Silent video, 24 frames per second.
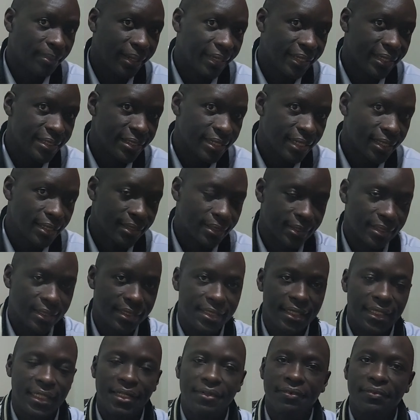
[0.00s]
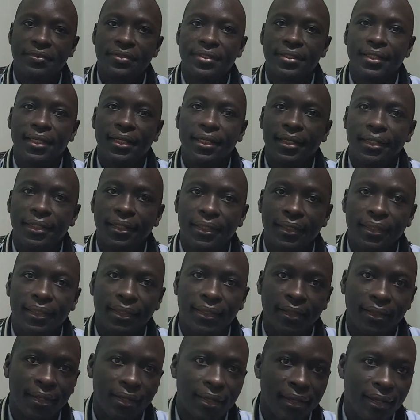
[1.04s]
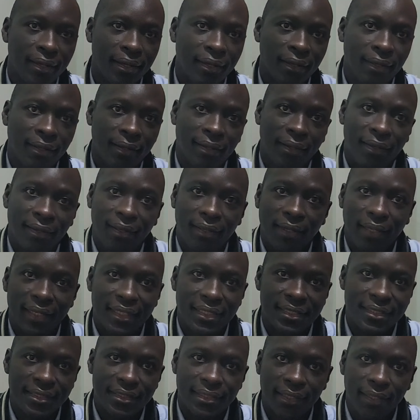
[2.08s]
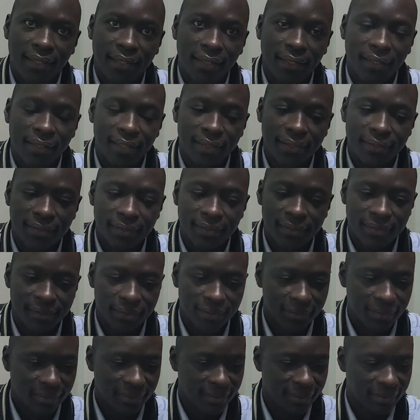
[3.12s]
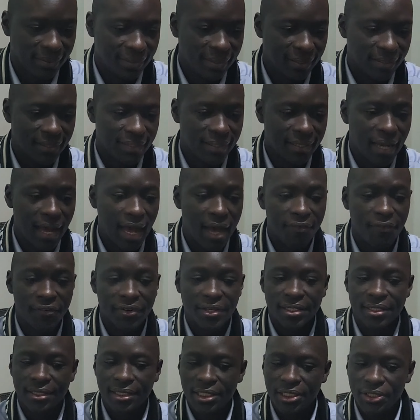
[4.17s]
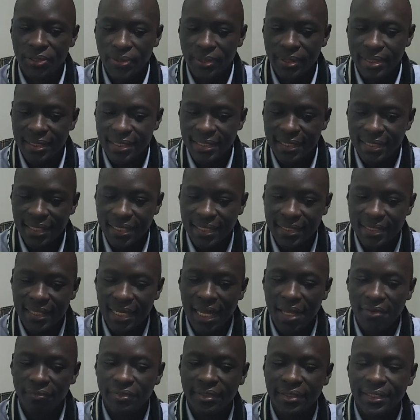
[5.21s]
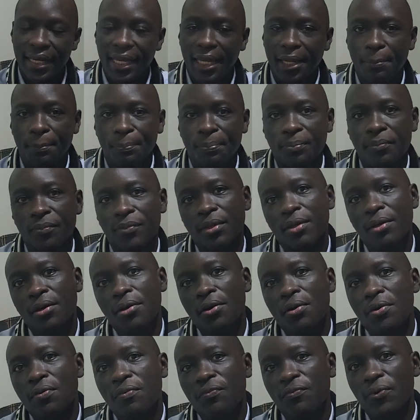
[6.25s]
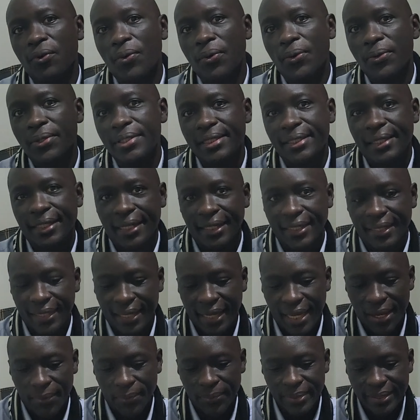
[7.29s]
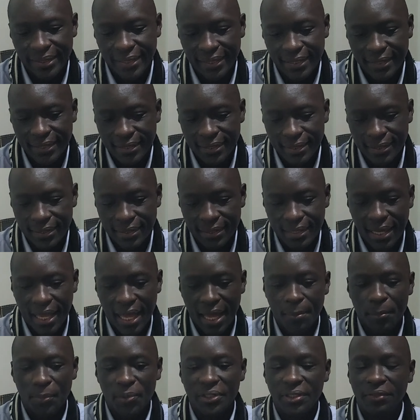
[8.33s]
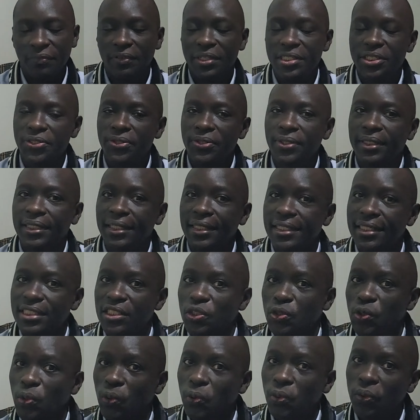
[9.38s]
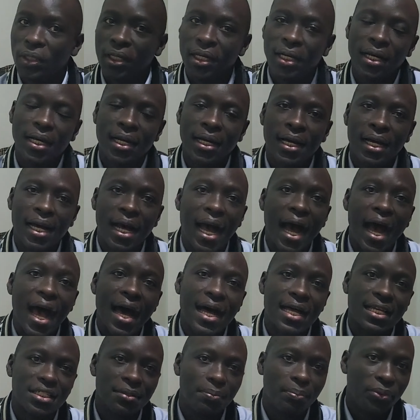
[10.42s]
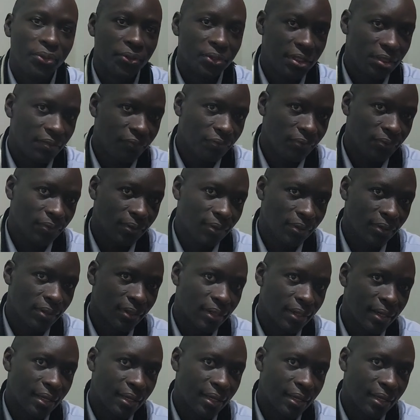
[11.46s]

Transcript: manager. She lives in, let's say, London. Her frustration, she doesn't have time for skincare routines. Her motivation is to look as beautiful